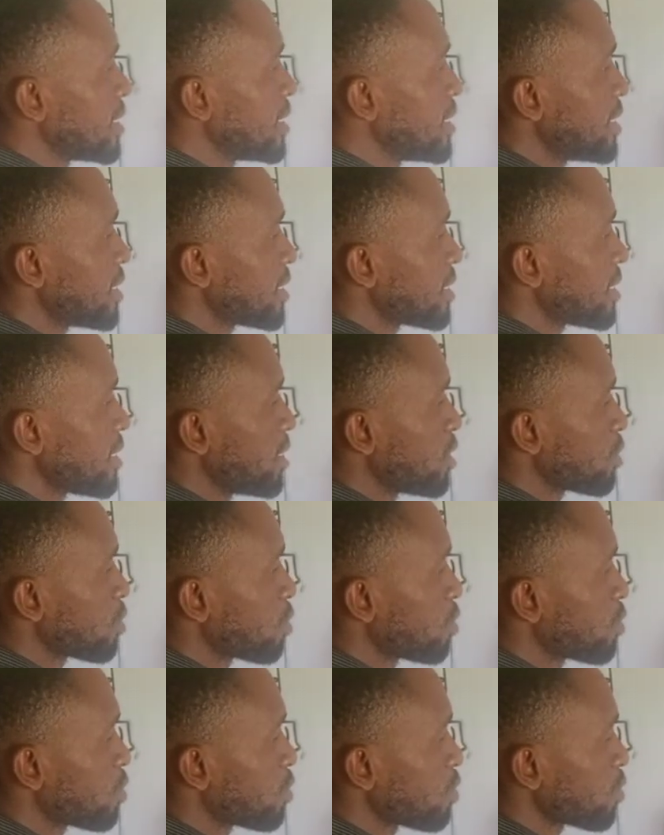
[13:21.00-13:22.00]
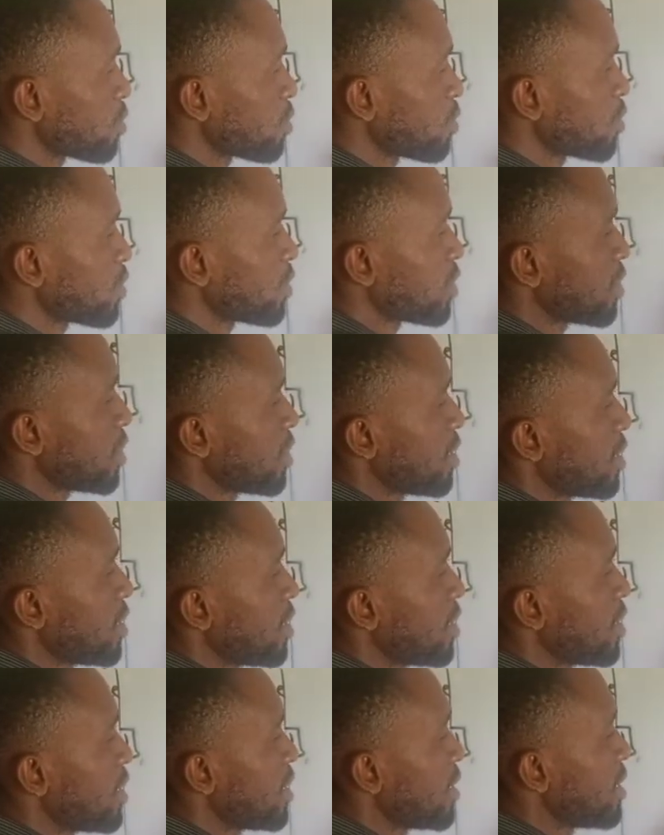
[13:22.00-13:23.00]
this into 2.
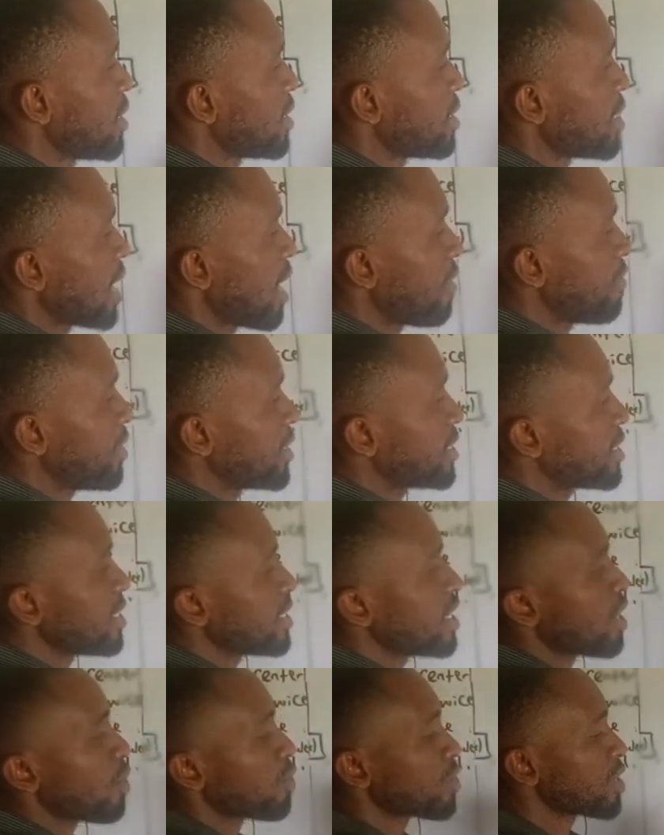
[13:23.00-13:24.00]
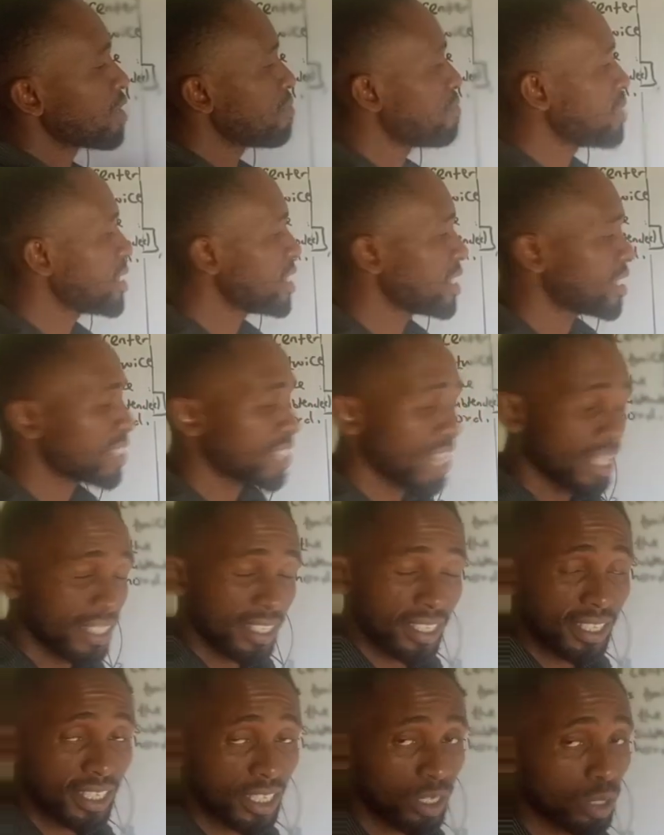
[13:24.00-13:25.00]
Everything here will give me
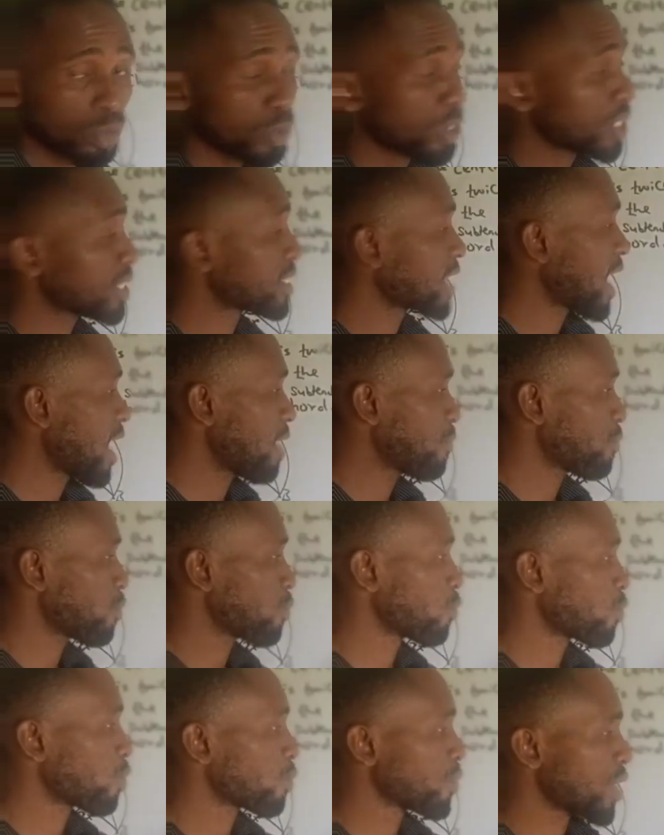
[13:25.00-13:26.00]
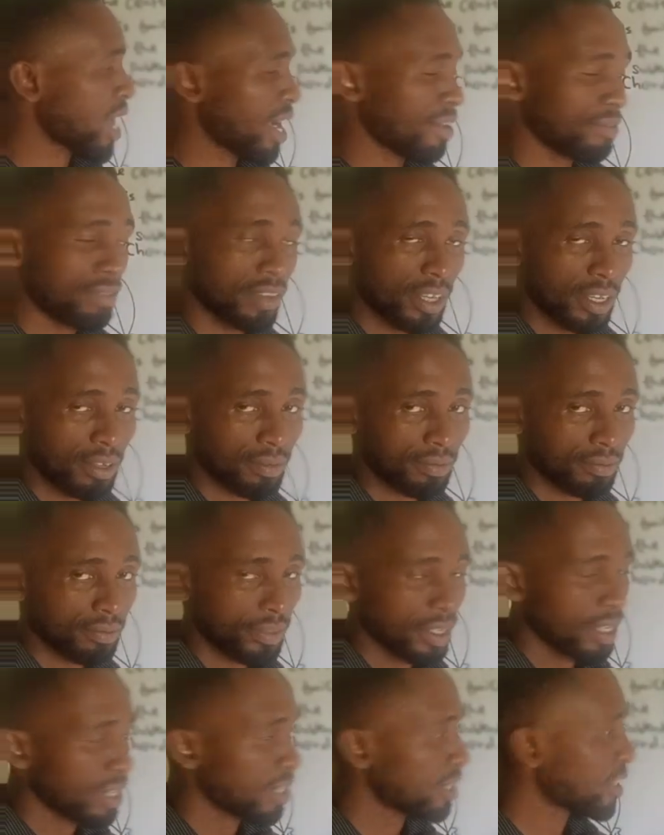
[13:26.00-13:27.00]
30 degrees, which is half of what we have here,
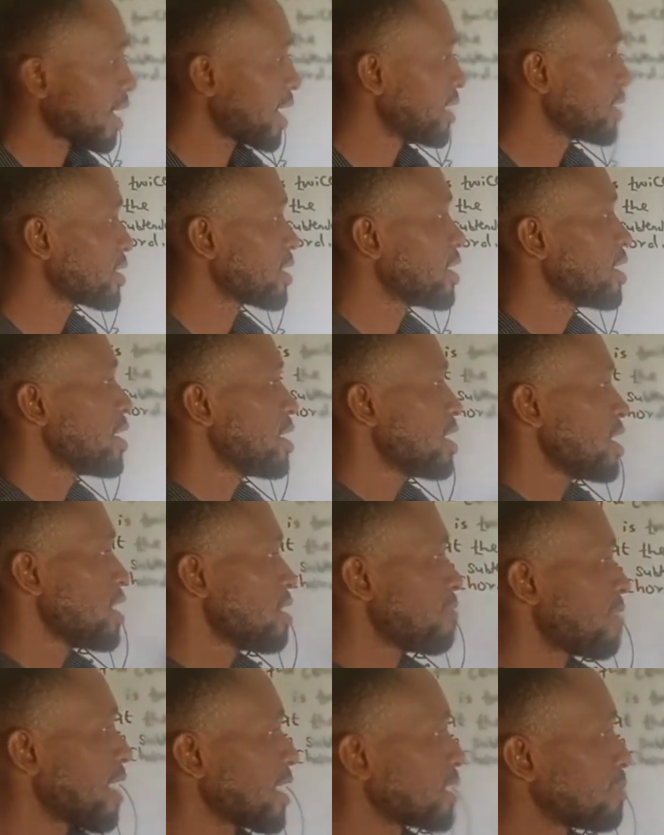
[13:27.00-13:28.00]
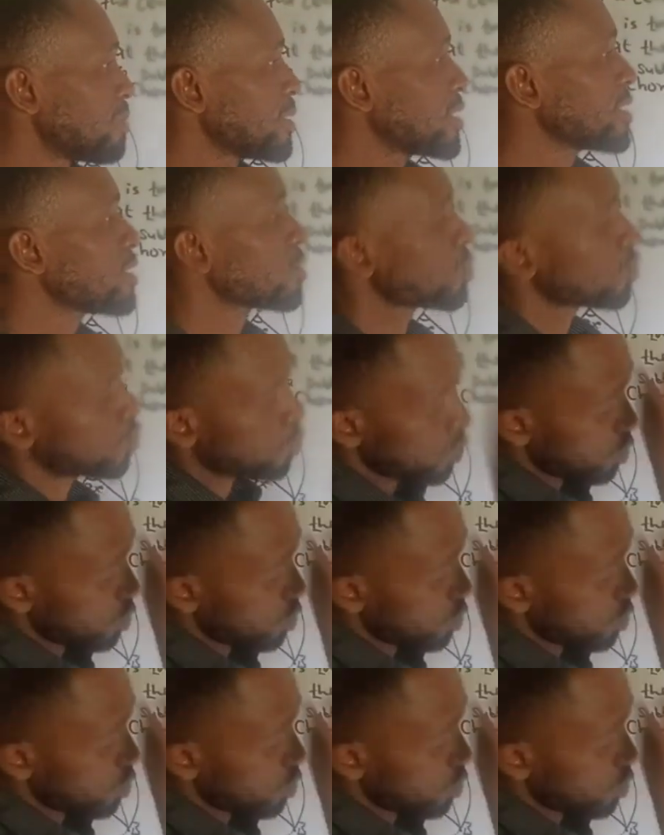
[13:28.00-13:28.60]
right? If I split into 2, it